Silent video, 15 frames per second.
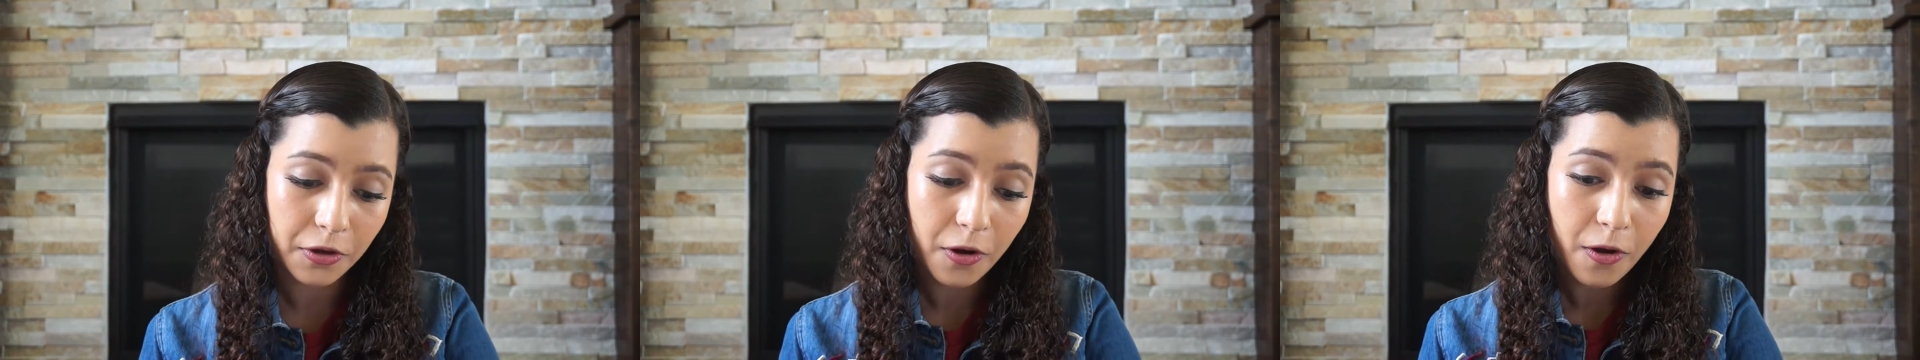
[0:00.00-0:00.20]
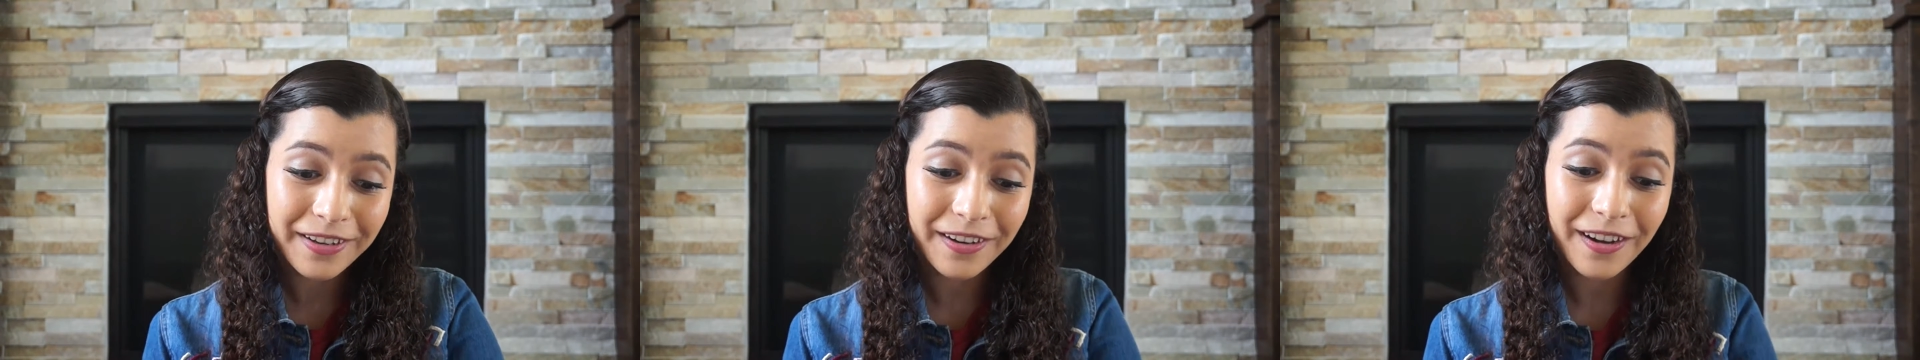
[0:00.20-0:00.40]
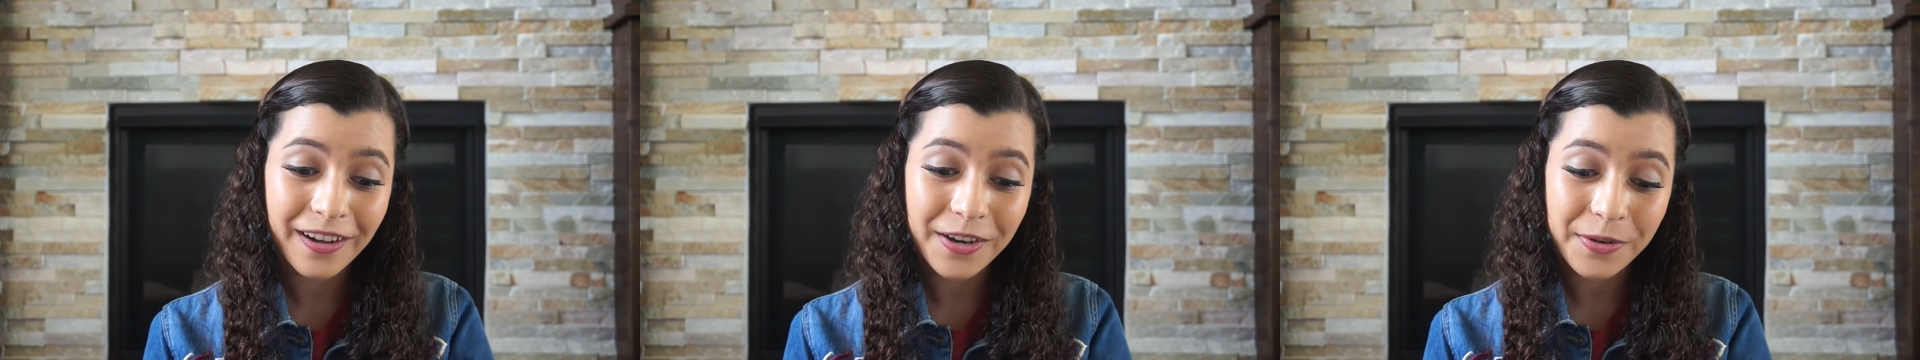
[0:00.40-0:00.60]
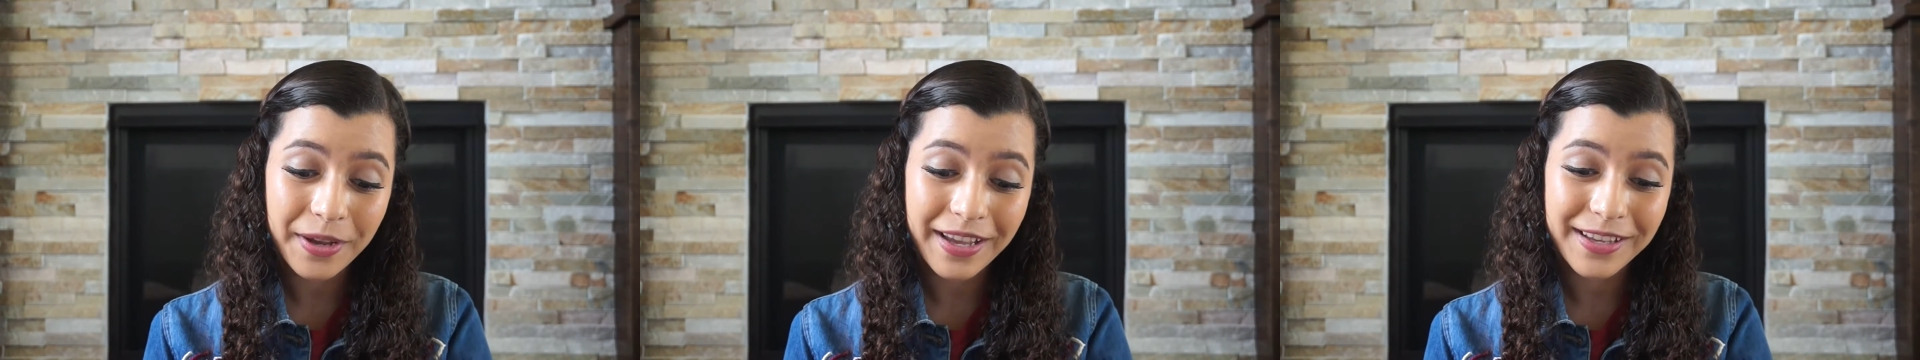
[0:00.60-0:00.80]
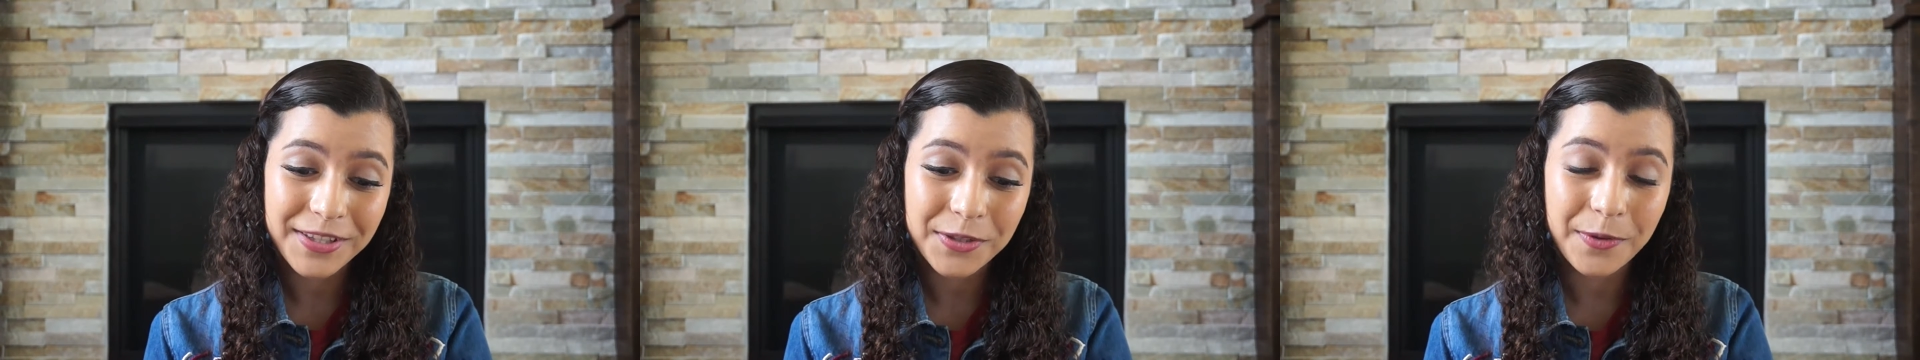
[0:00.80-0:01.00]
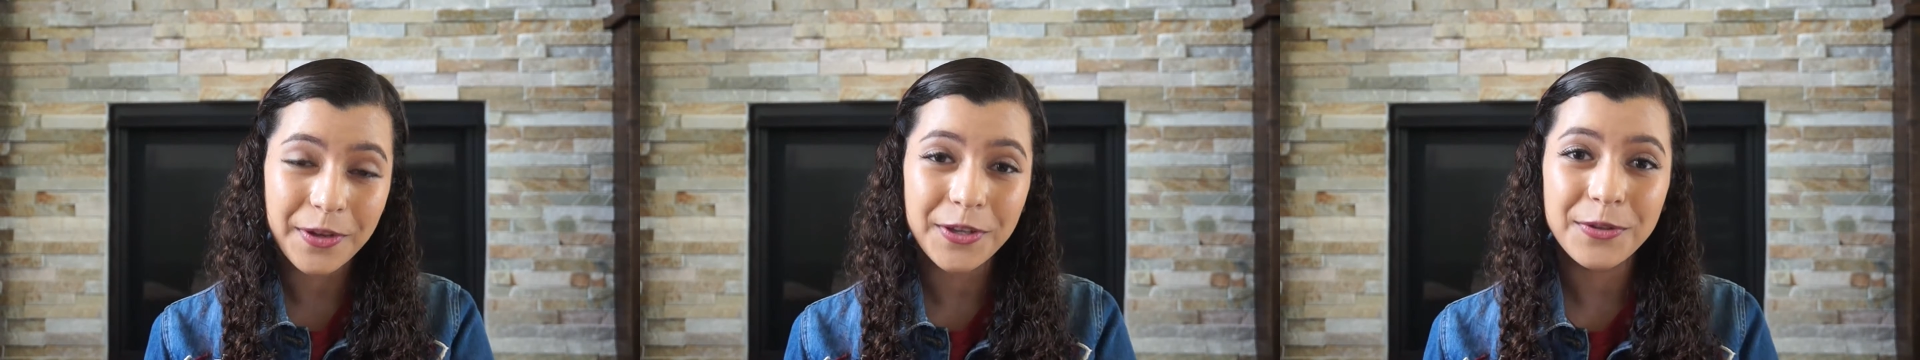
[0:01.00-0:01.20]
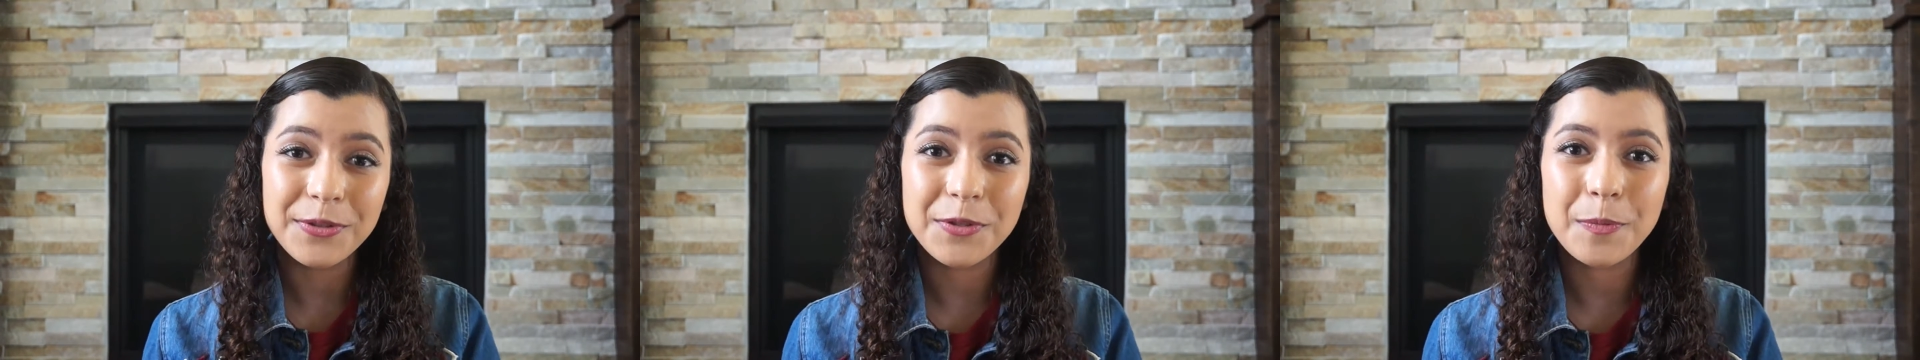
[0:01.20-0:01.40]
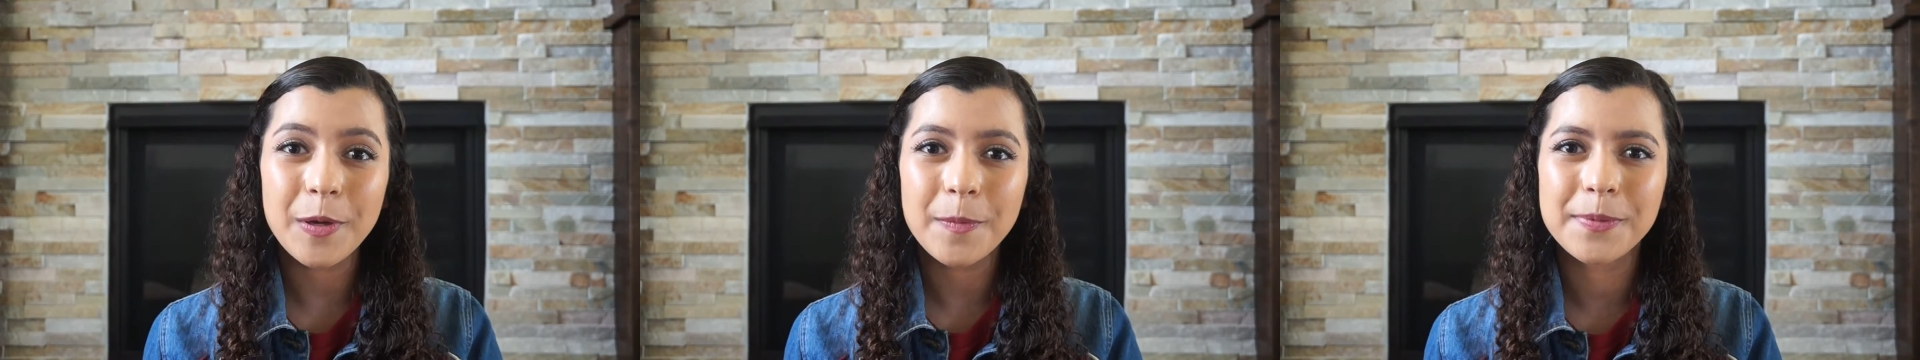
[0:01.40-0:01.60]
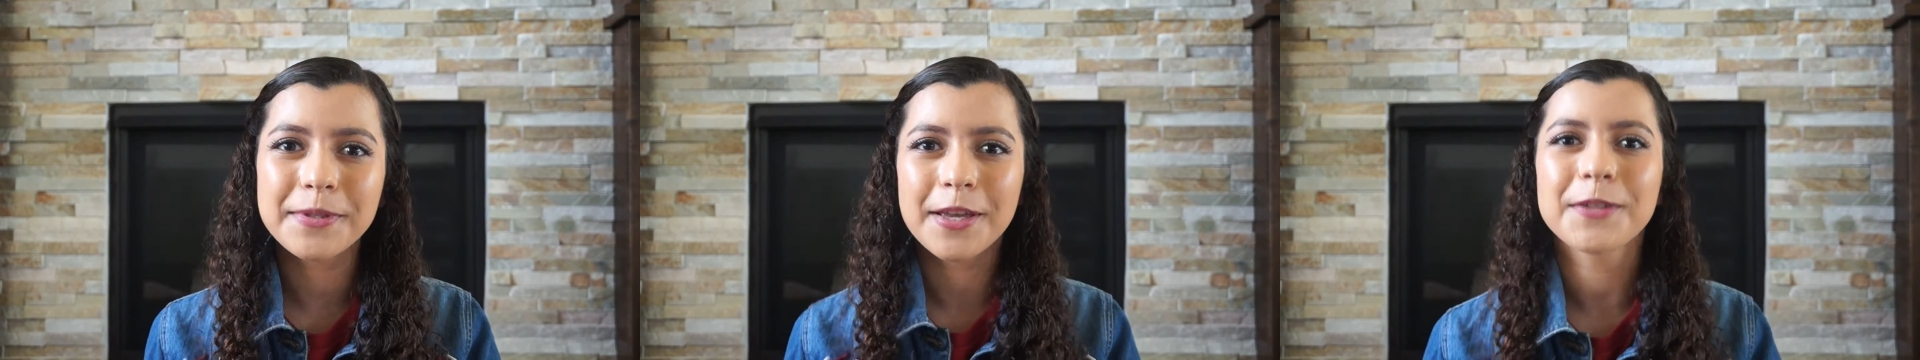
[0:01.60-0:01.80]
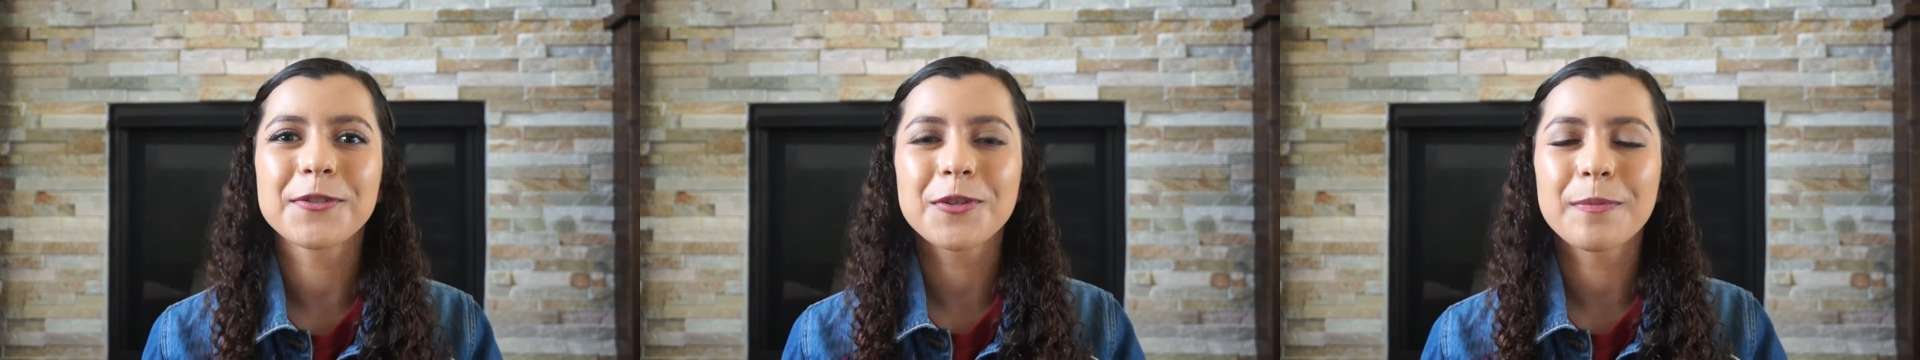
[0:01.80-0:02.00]
Oh my God, okay, so I used to be
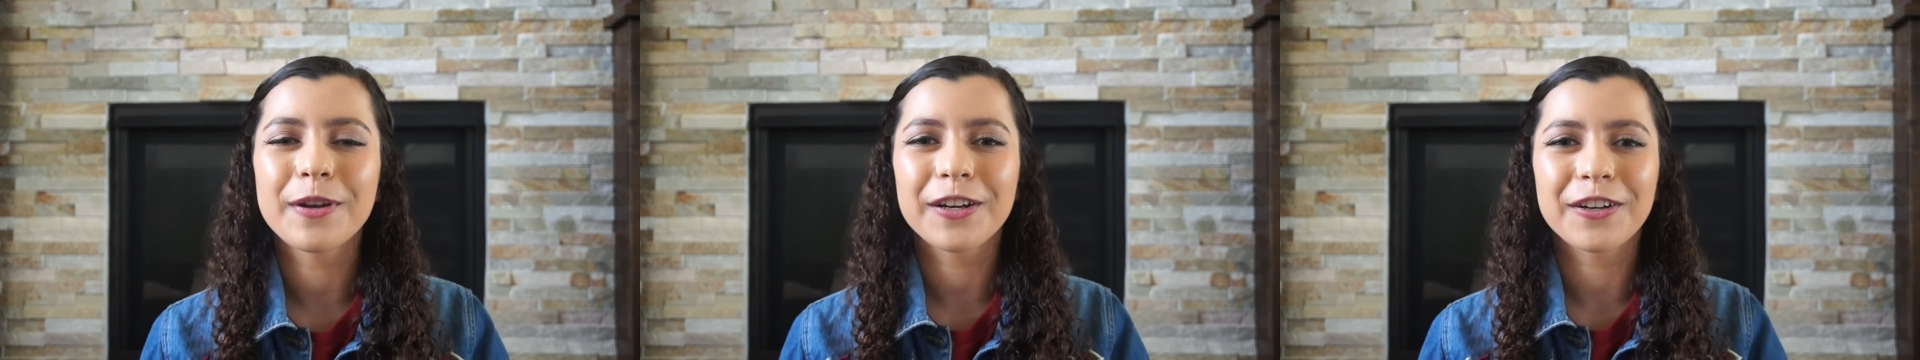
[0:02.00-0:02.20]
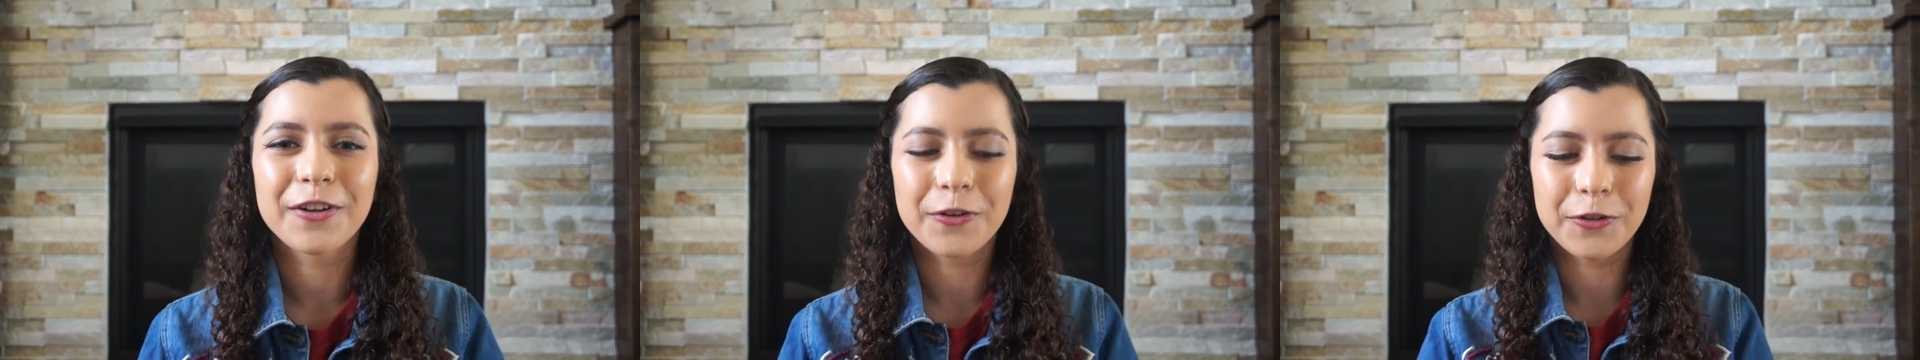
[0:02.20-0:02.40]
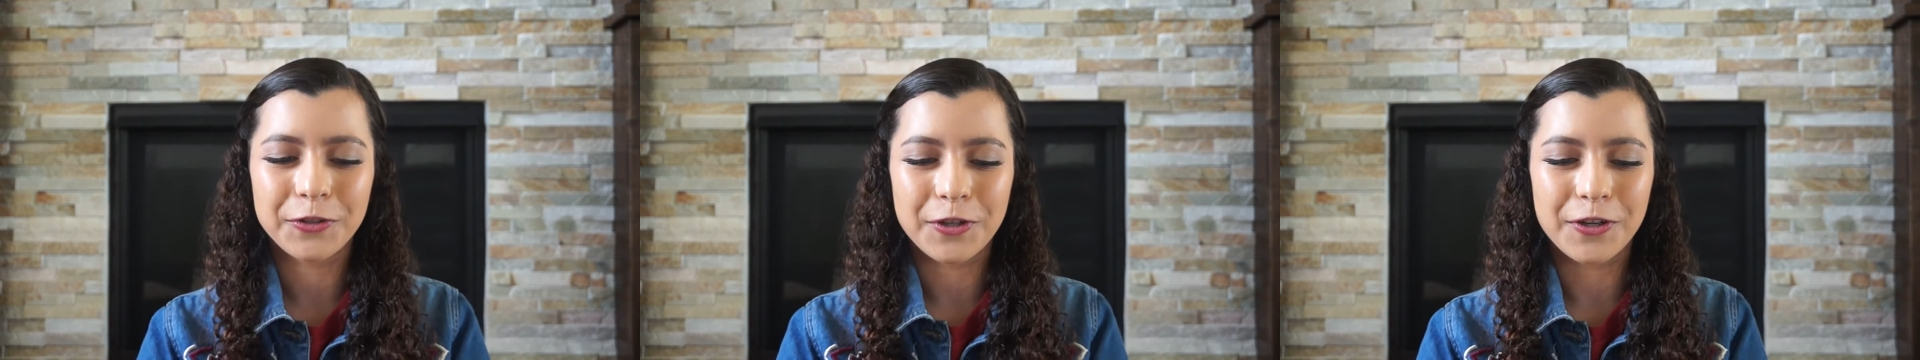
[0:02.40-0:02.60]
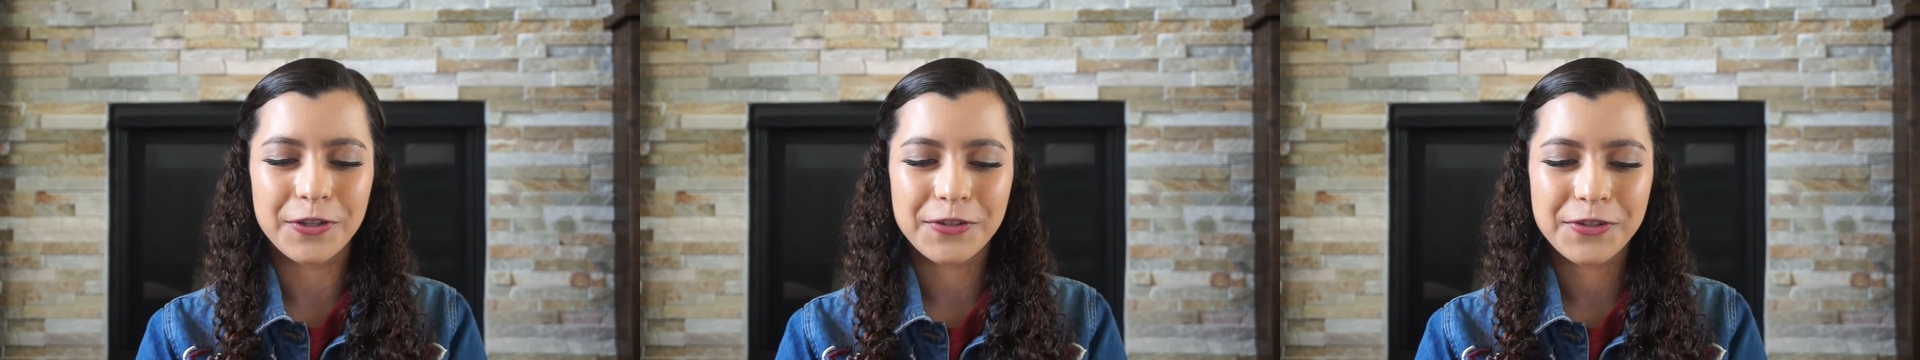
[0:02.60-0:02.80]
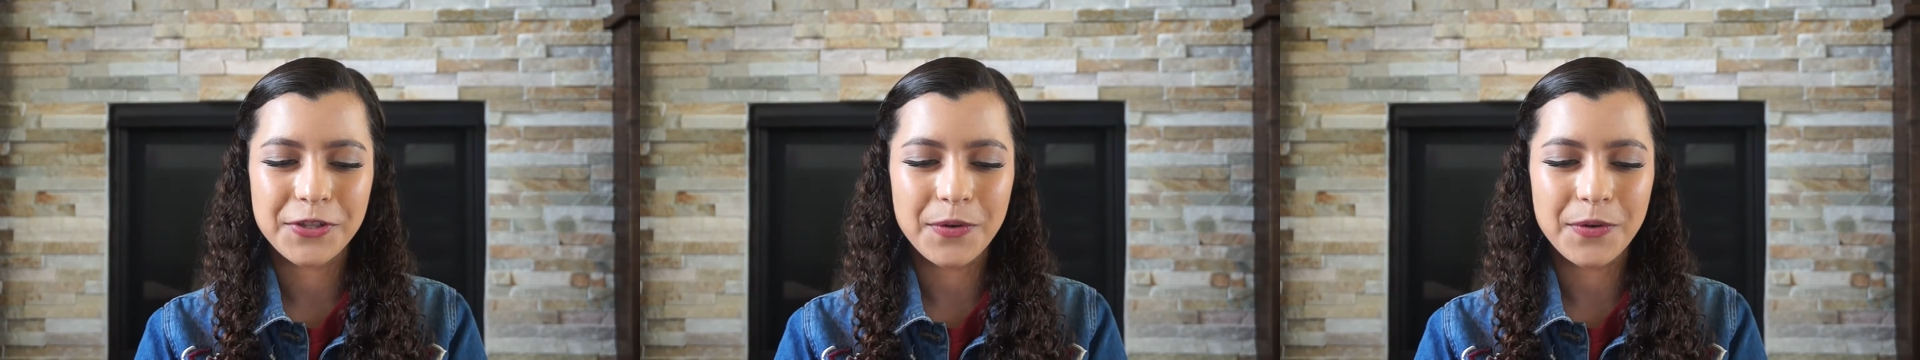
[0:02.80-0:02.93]
obsessed with American Girl dolls.